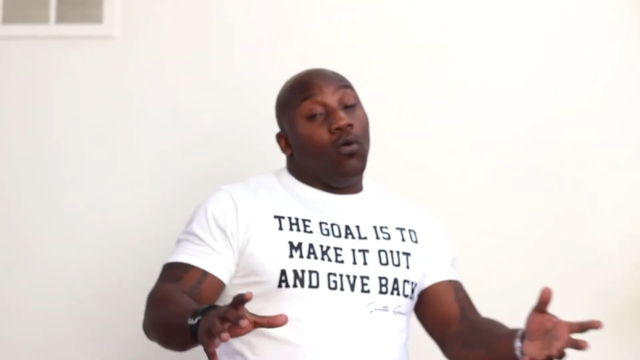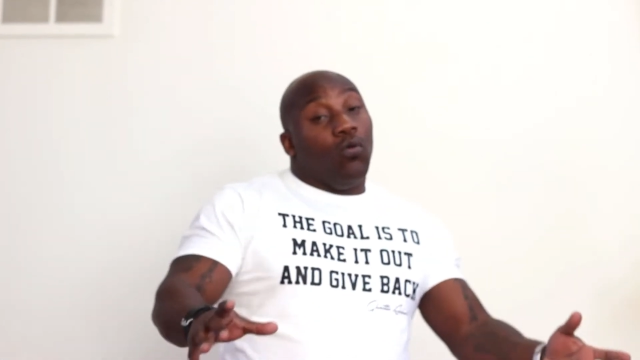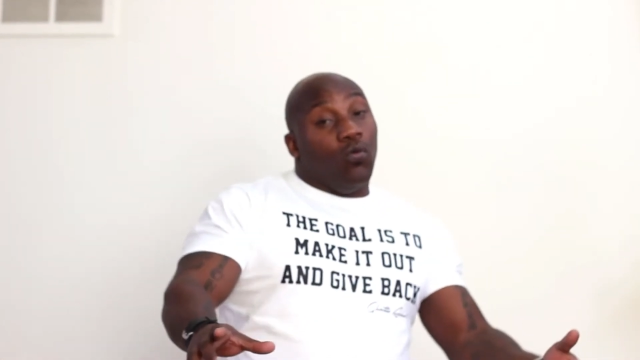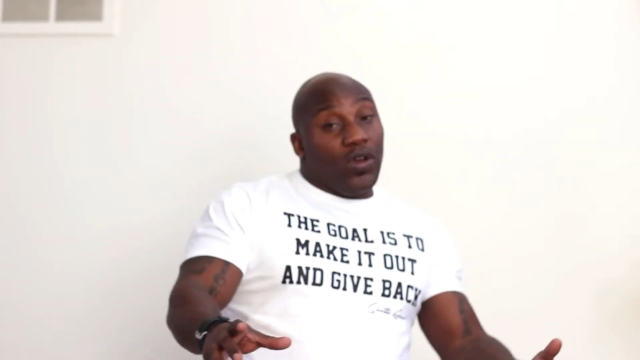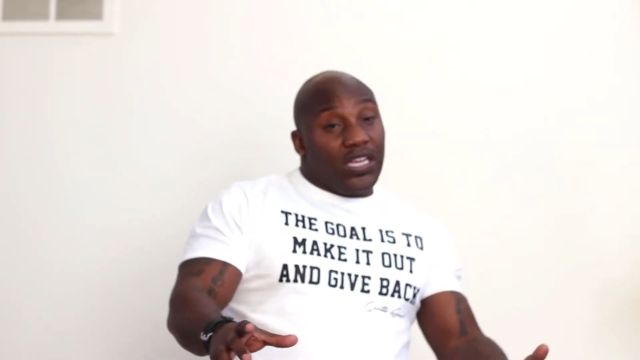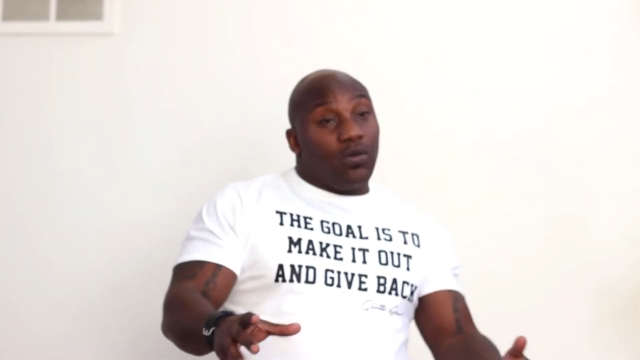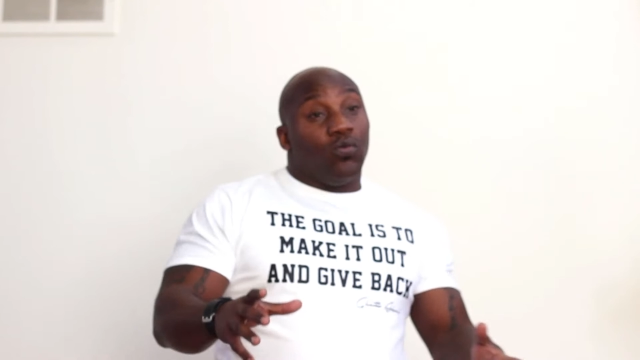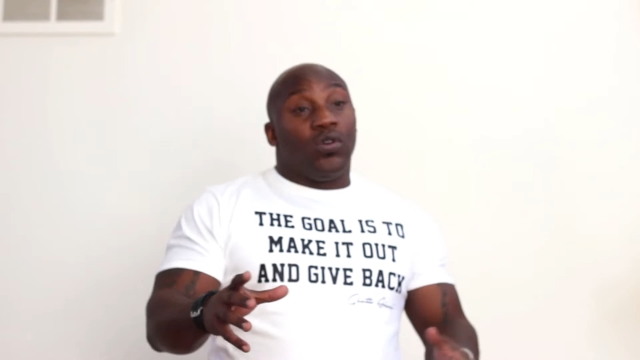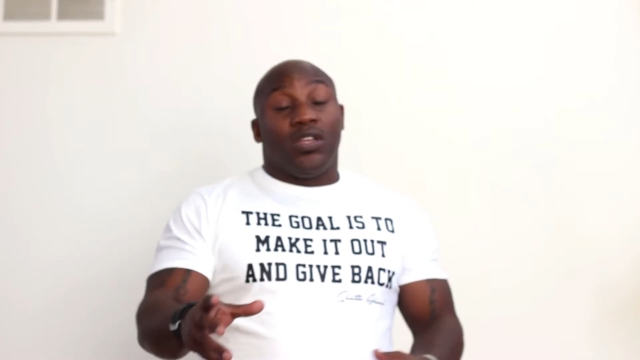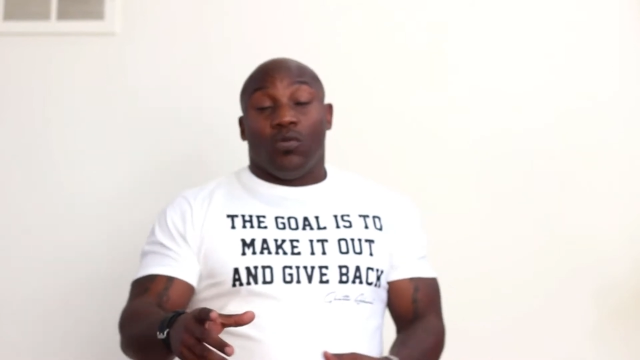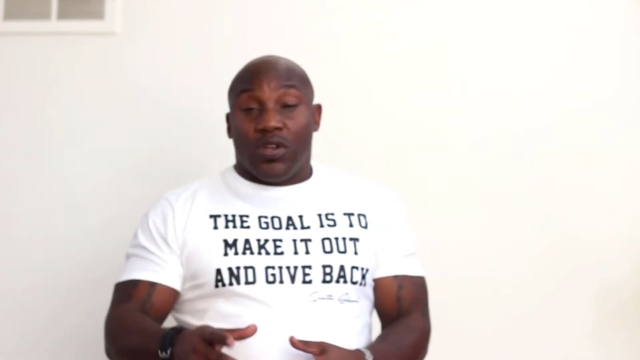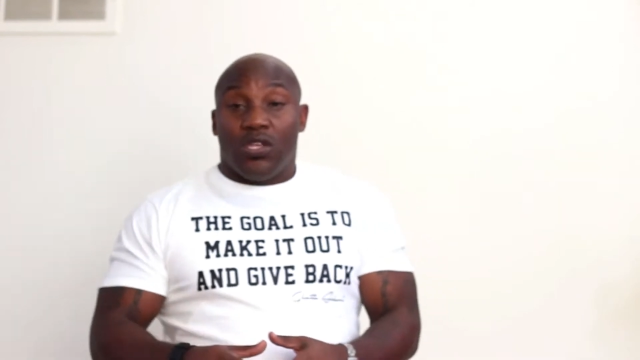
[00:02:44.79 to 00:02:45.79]
When
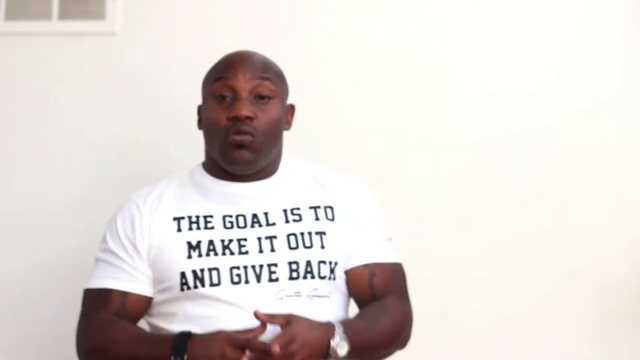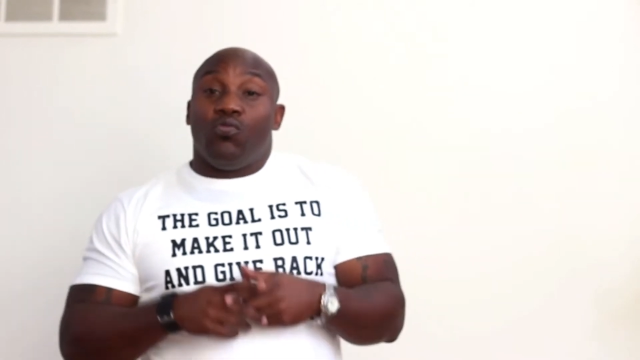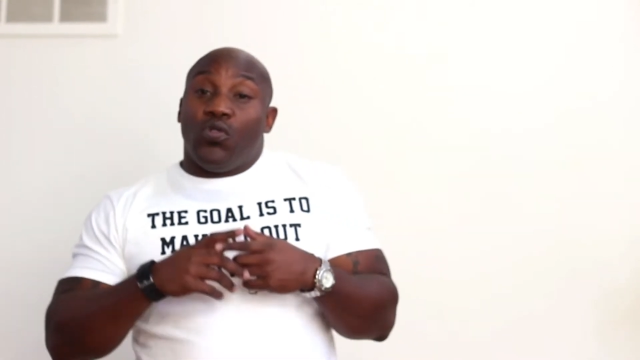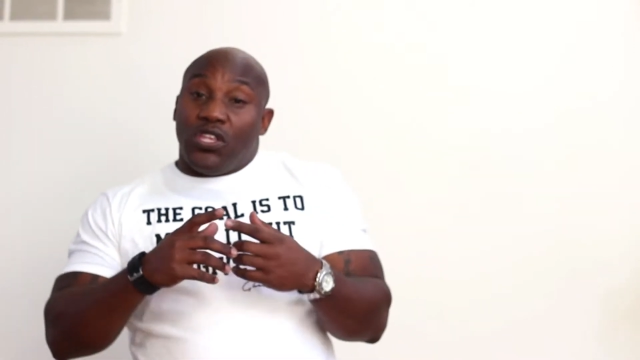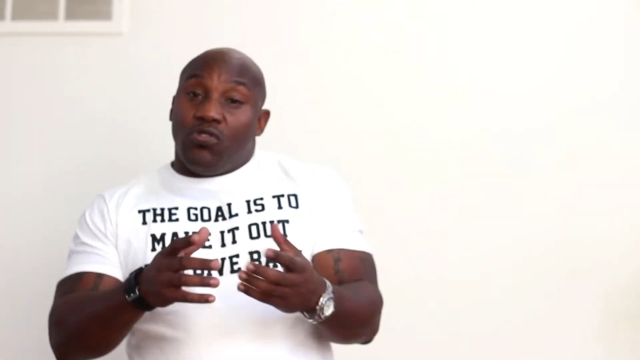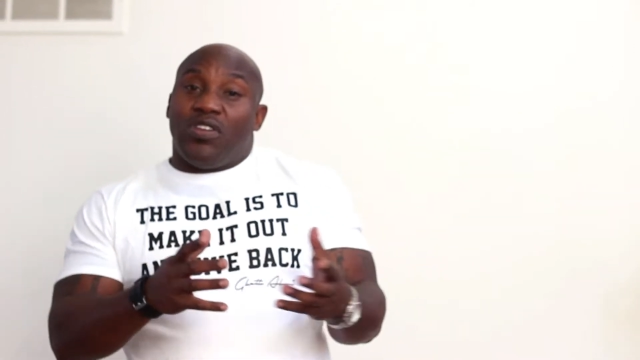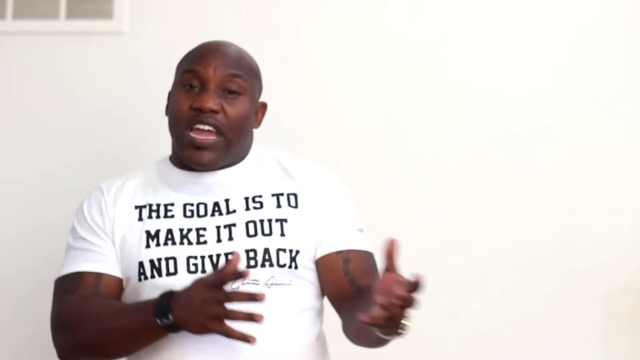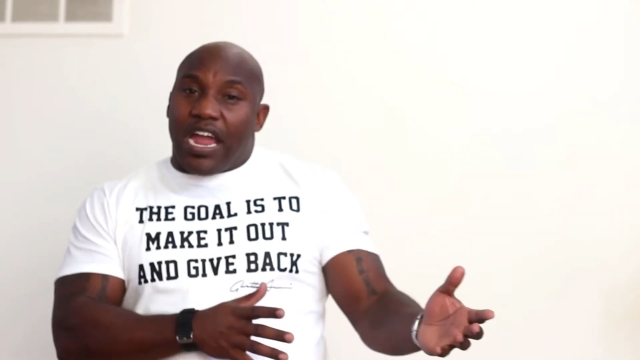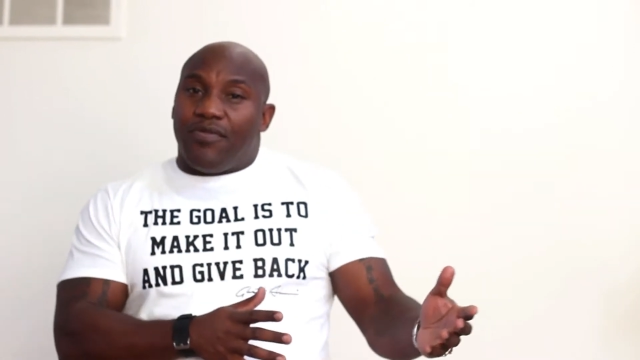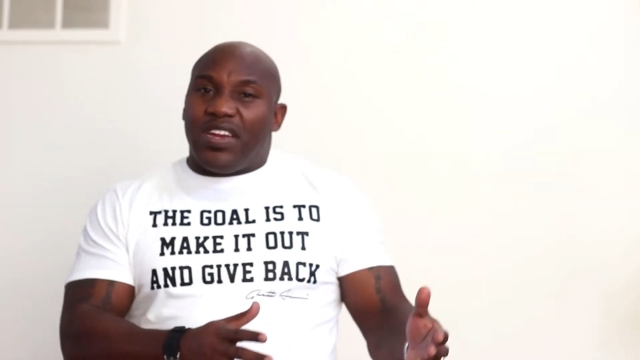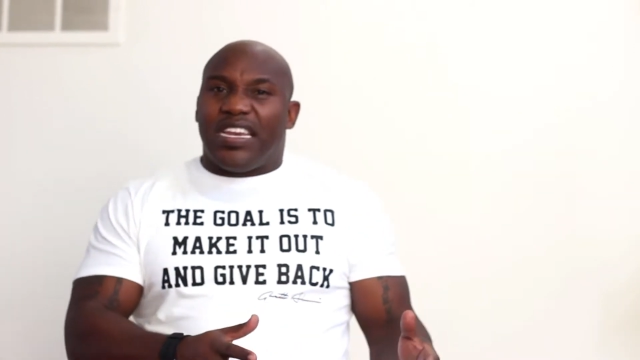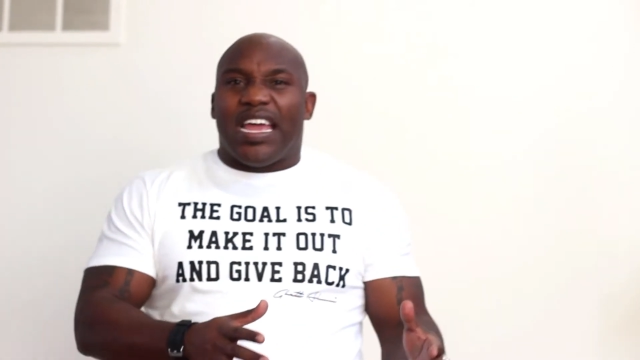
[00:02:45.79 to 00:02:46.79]
you there
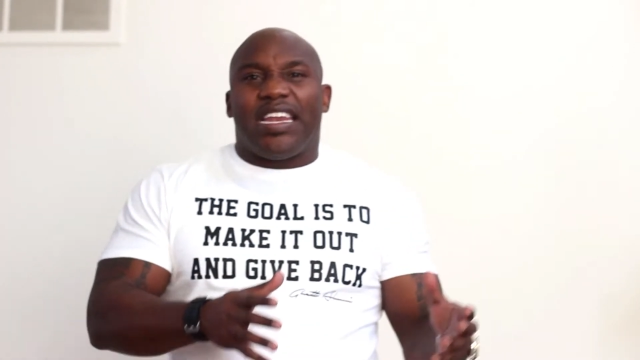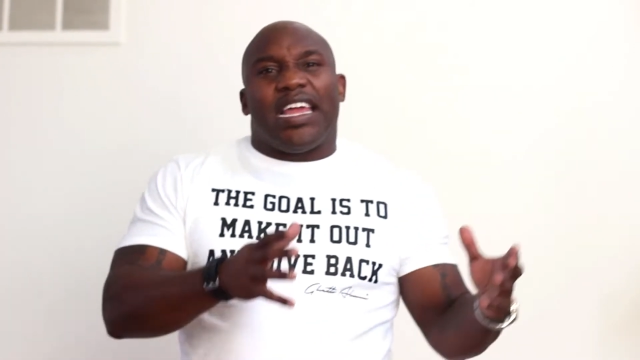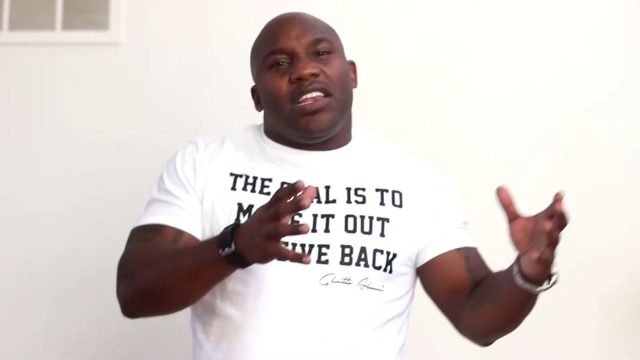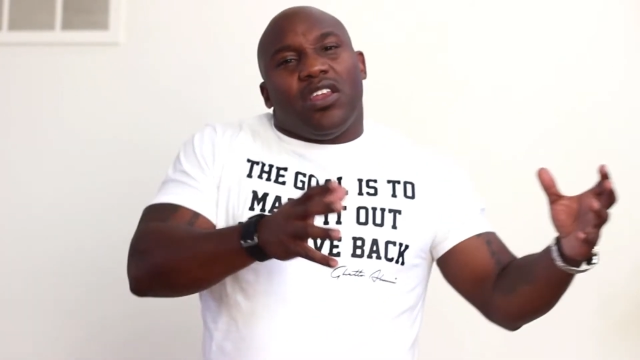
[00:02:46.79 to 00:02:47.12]
every day,